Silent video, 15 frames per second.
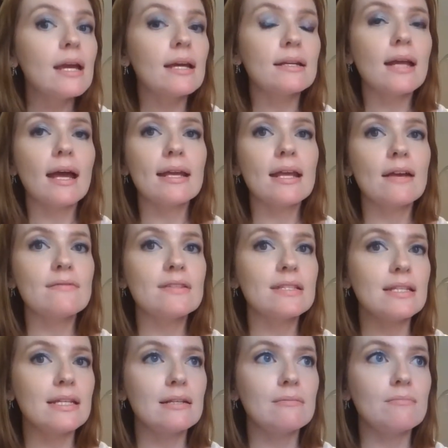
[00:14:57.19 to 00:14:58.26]
and I have
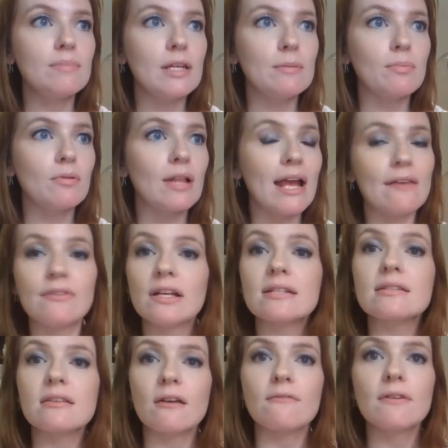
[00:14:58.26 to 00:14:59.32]
seen people have
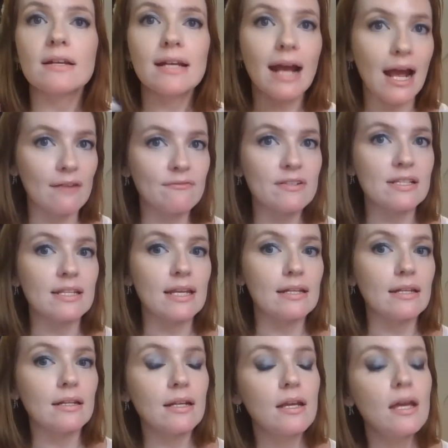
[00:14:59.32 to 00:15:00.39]
that stuff
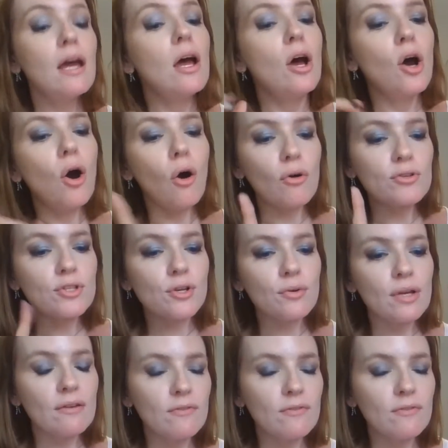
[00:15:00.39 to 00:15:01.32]
confiscated. Also,